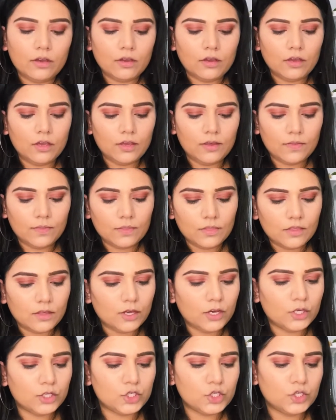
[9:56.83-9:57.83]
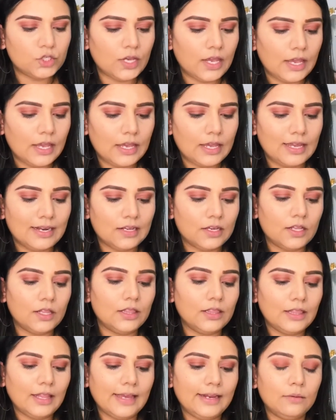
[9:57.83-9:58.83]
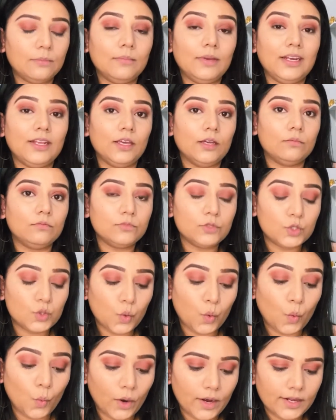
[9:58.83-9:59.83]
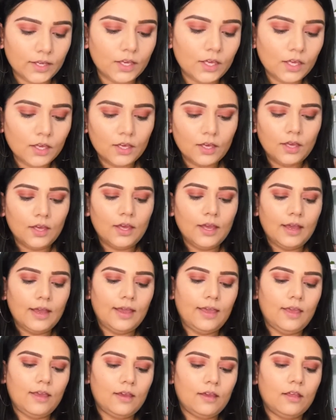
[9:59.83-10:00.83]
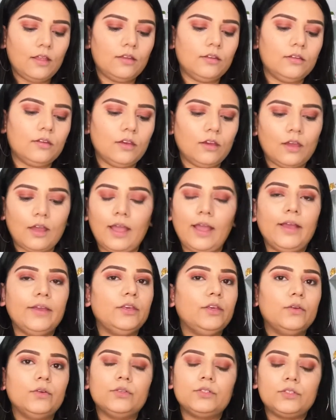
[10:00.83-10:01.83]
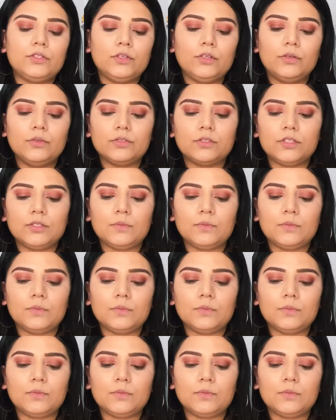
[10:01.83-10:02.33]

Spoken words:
in the shade light medium 20, and I used to use this